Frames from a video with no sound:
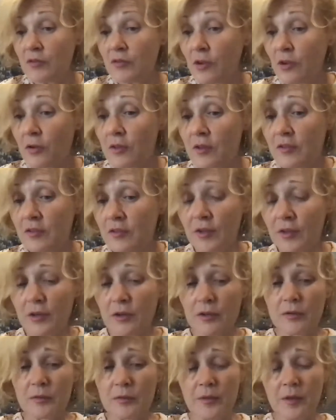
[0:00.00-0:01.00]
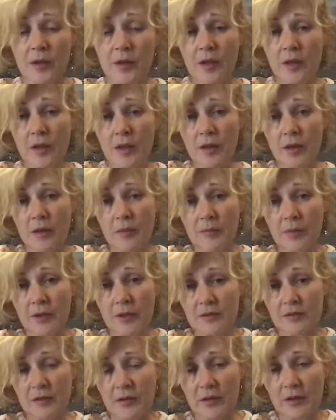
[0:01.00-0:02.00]
to go this year,
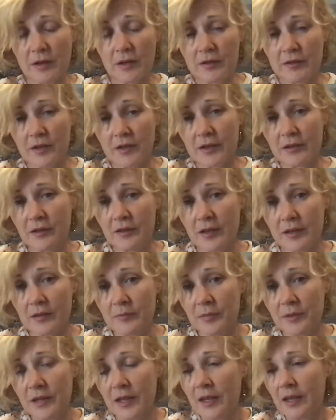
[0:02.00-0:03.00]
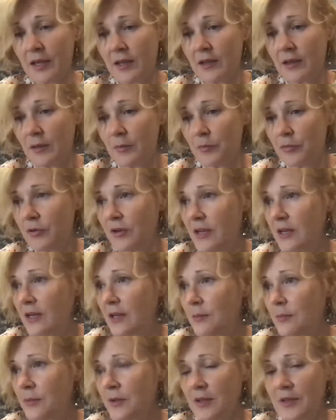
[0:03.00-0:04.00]
but and play a
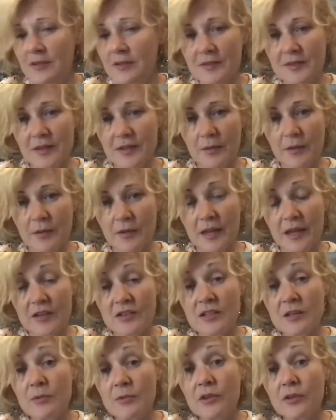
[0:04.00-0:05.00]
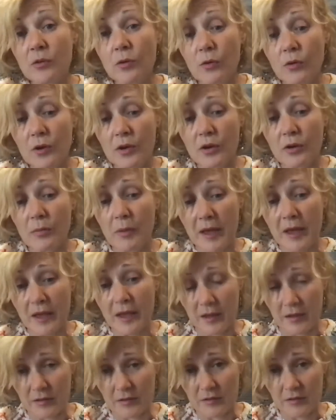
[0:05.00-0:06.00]
pre-Olympics thing with an all-girl
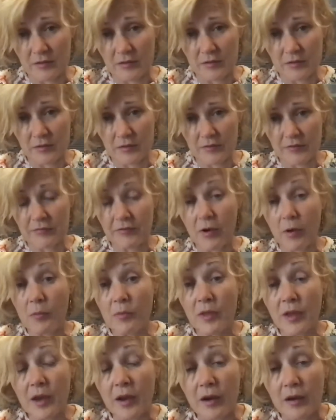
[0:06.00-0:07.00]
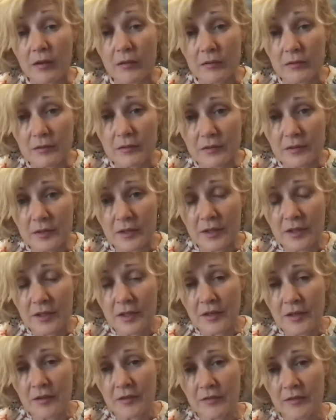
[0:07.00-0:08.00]
band from there
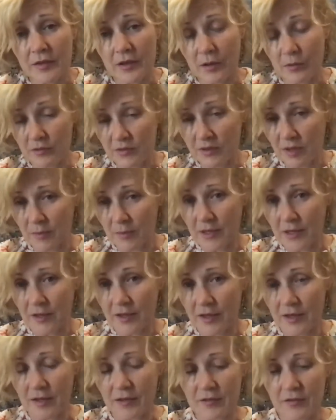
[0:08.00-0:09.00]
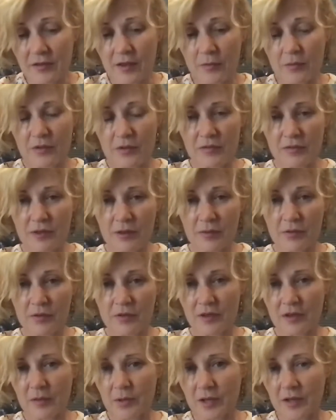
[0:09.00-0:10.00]
that I was going to be leading. So that was
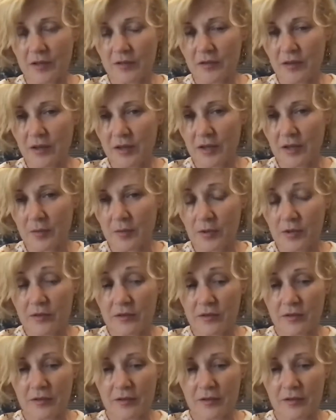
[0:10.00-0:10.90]
going to be exciting, but